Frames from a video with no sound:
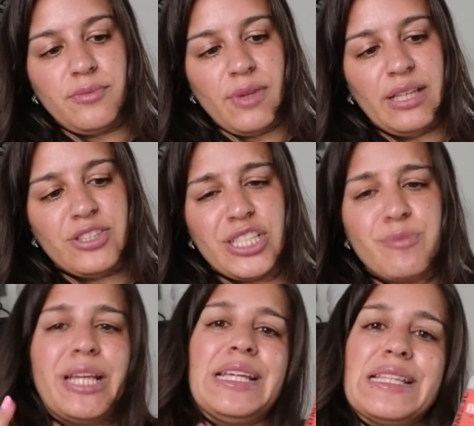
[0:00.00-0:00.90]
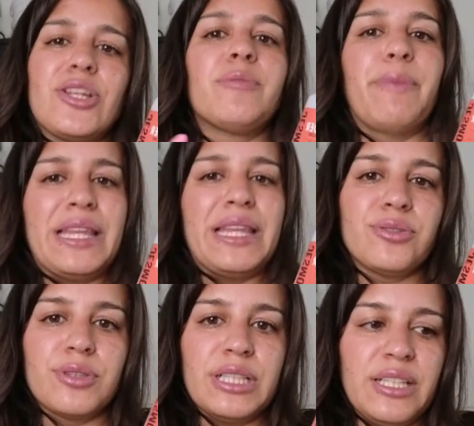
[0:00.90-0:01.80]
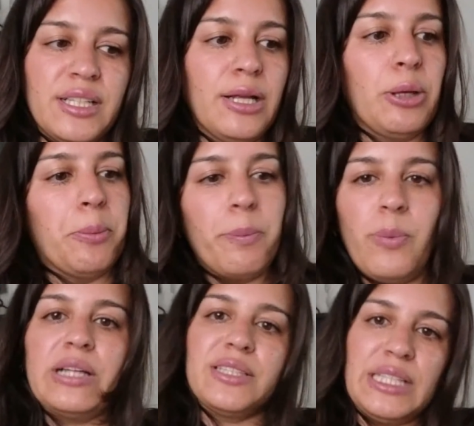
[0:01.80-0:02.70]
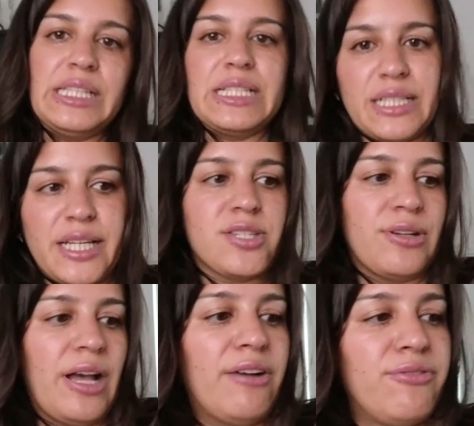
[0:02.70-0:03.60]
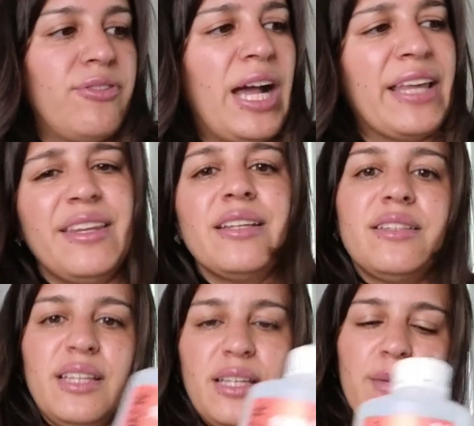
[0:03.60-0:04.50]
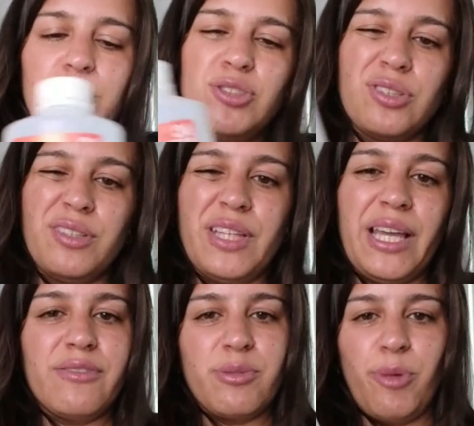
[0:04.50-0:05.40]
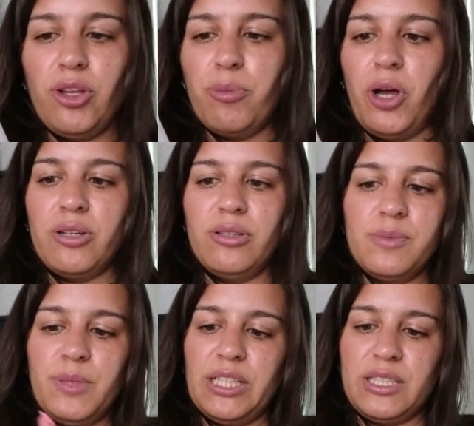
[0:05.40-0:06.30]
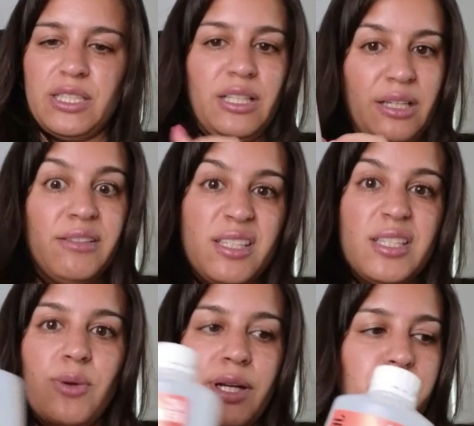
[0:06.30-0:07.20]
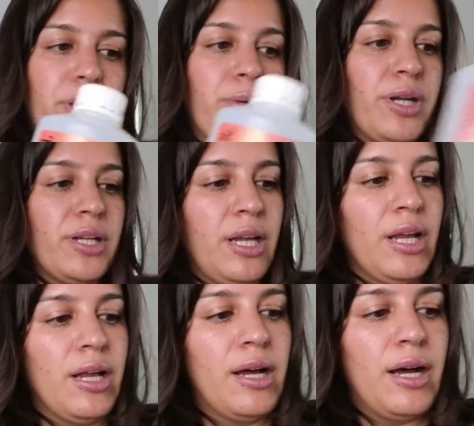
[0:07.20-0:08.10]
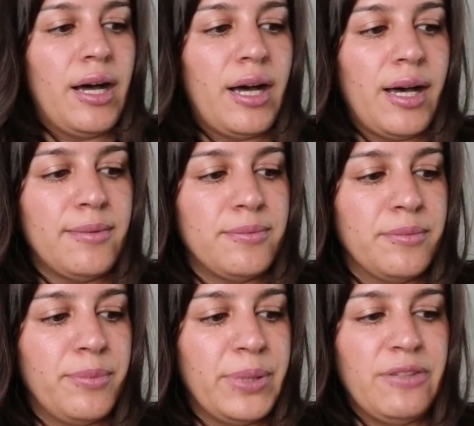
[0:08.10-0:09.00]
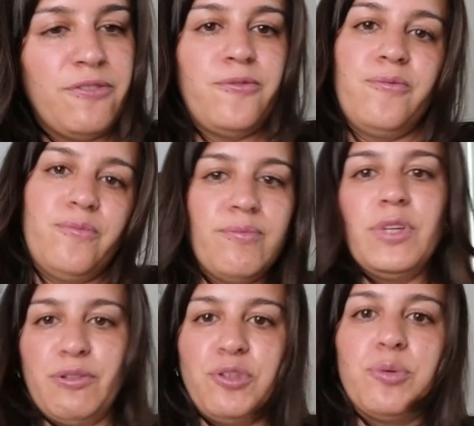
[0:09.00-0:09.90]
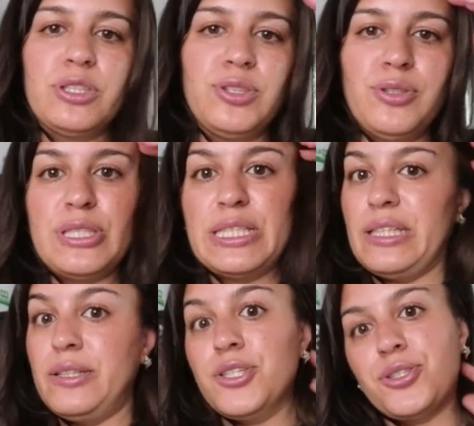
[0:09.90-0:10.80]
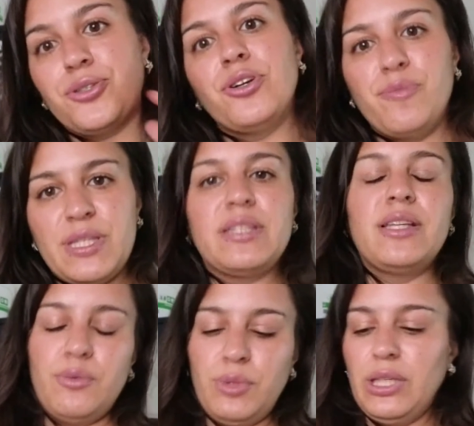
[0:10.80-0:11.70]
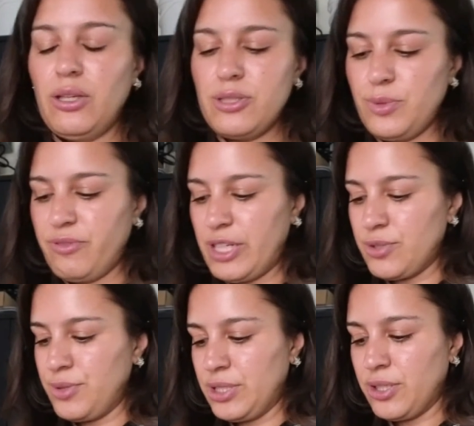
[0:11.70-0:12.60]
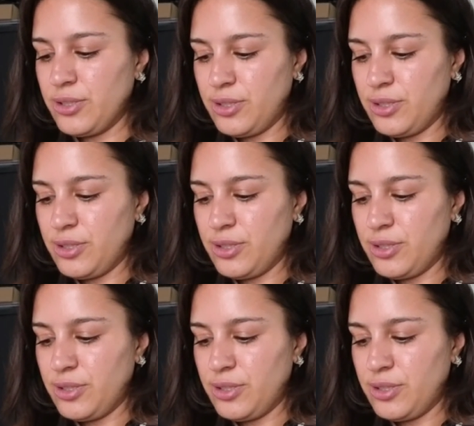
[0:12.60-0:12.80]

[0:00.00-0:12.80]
Jesmonite, it's not mandatory, but it is a nice to have. I think I'm not sure if they have smaller bottles because this is quite a big one. But if you want to use it in these terms, then we also advise retarder.